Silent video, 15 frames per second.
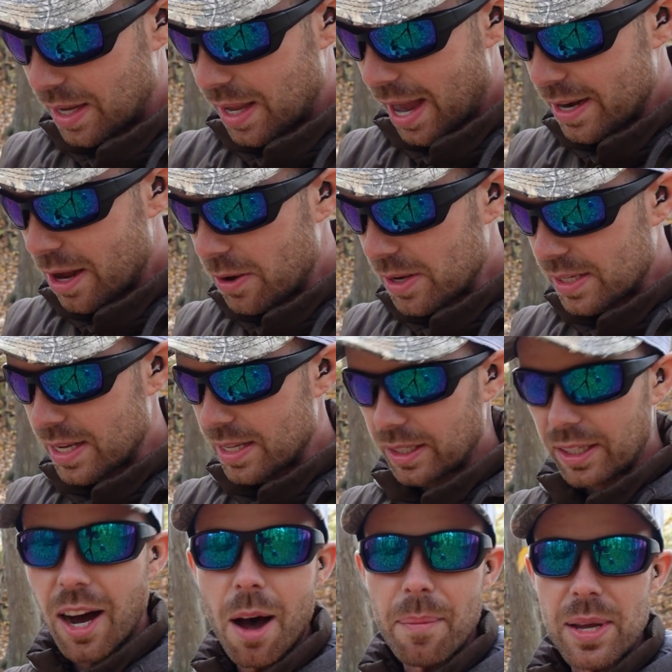I noticed in the
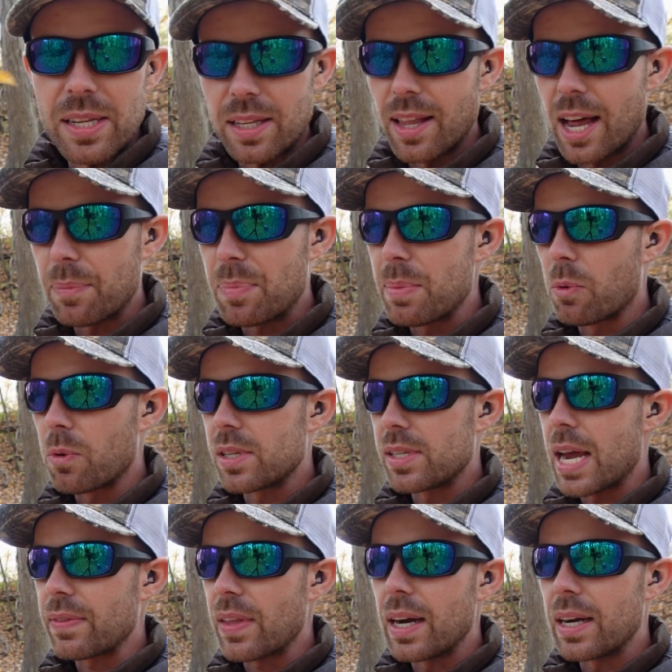comments a lot of people were
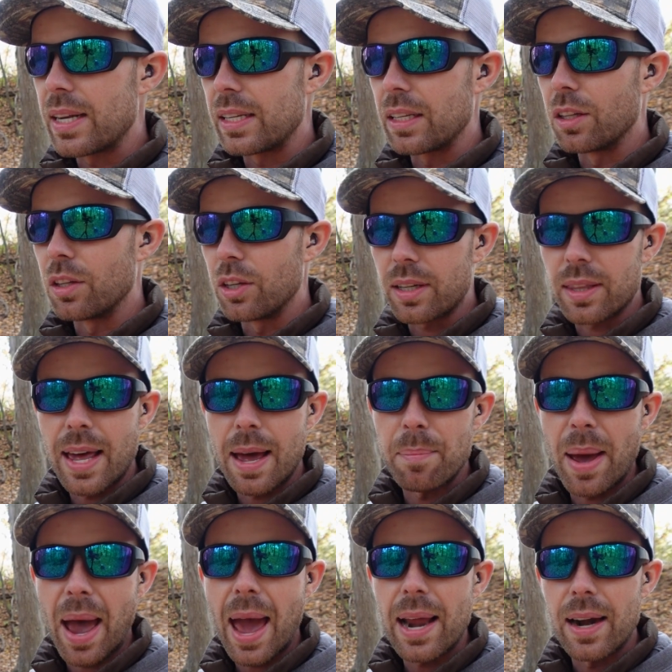saying that it didn't look that
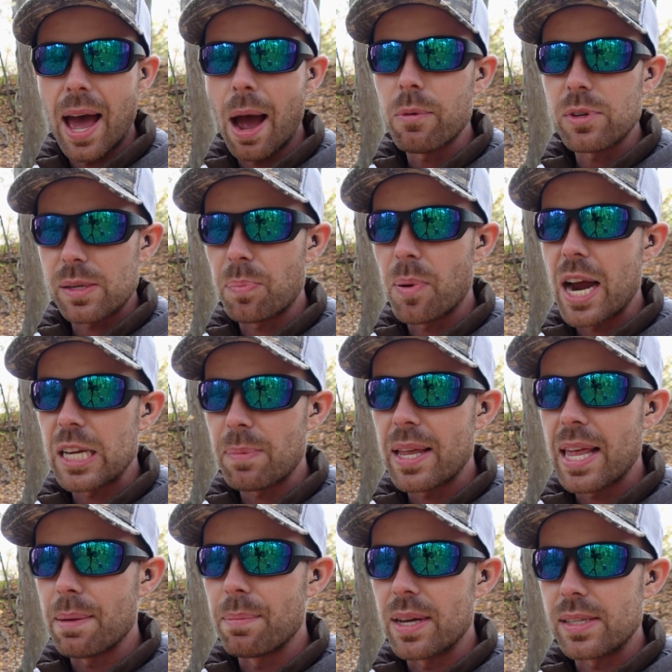bad, and I was surprised by
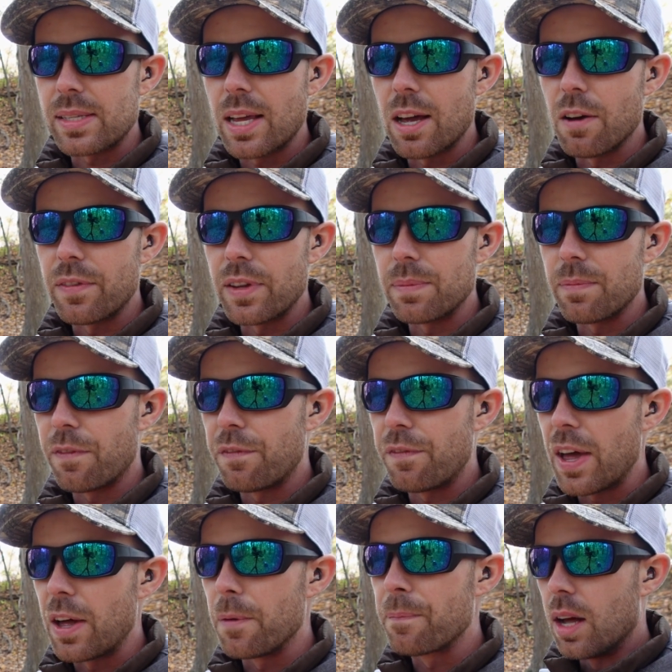that myself. It
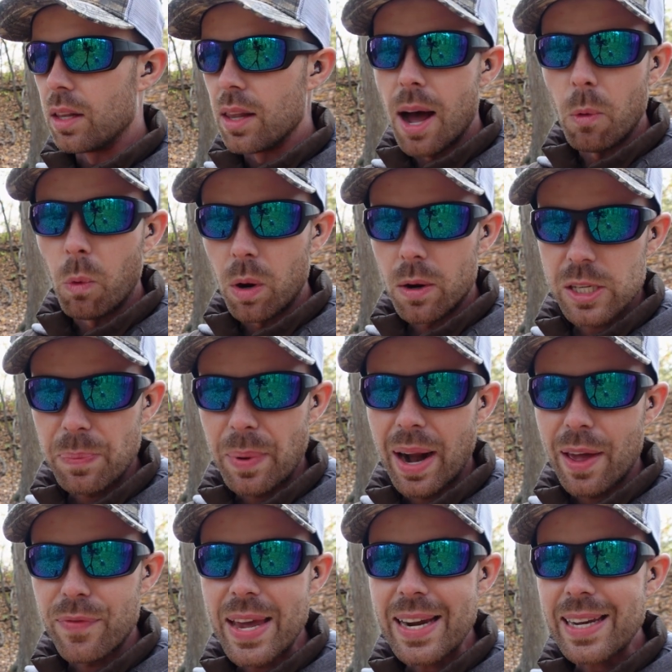felt a lot worse, but
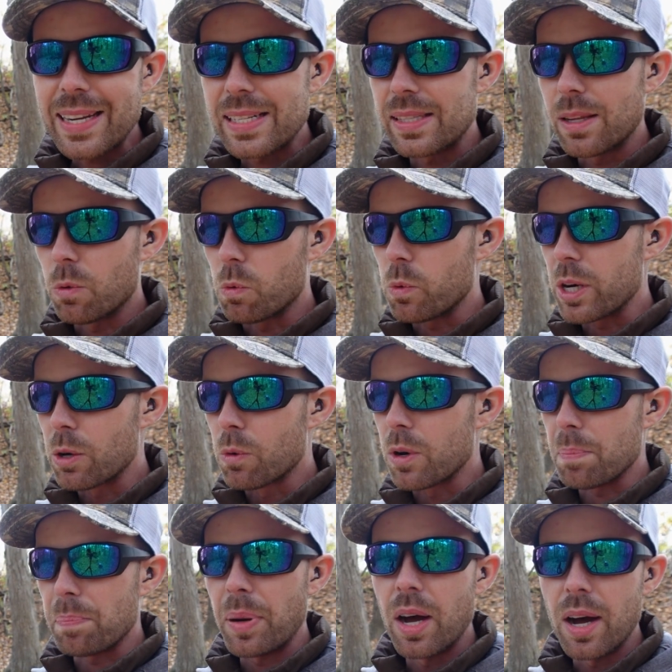I think it's the
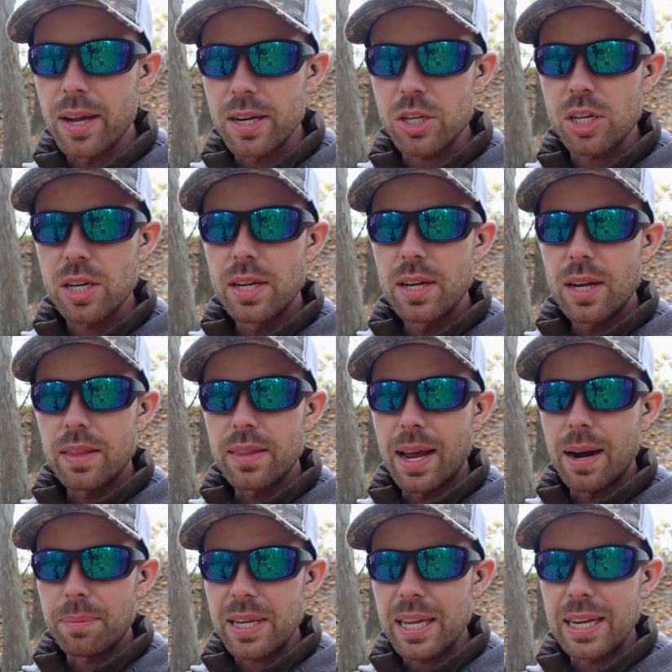rearward punch
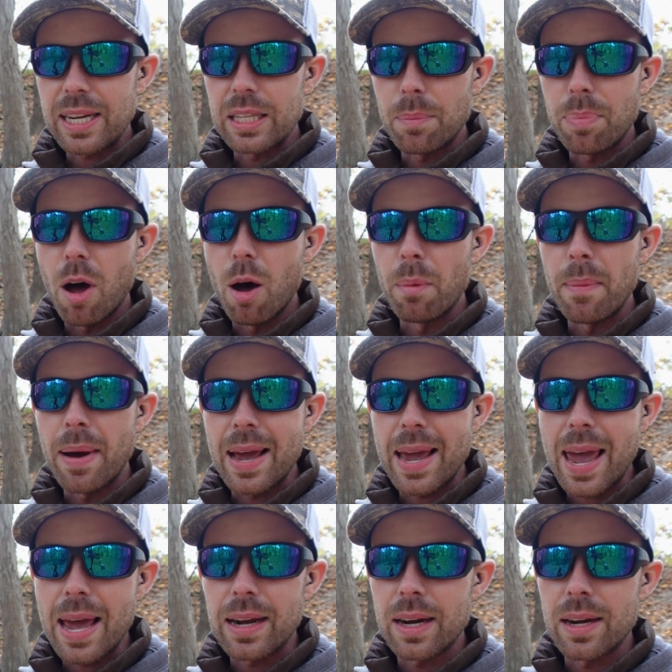that I'm getting in the palm of my
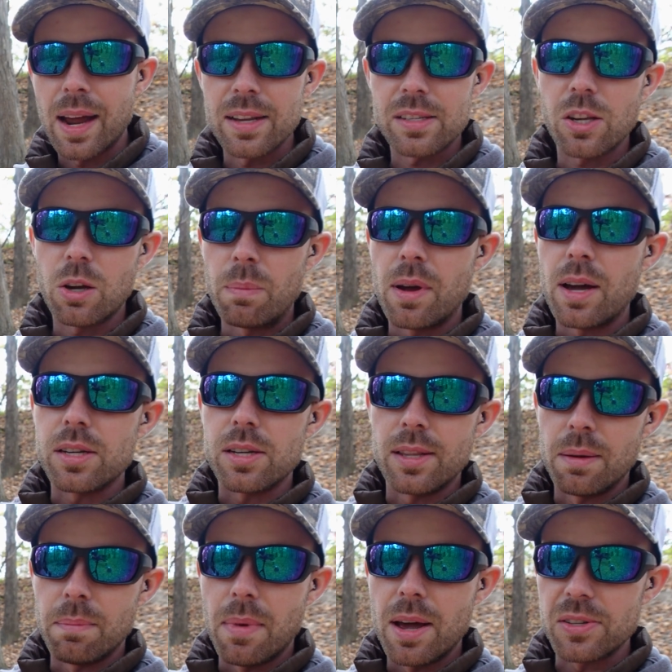hand and not so much
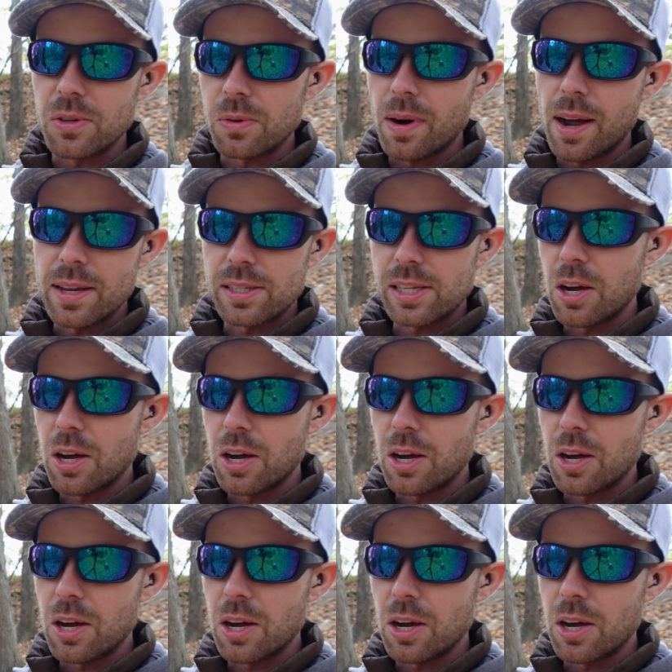the muzzle rise.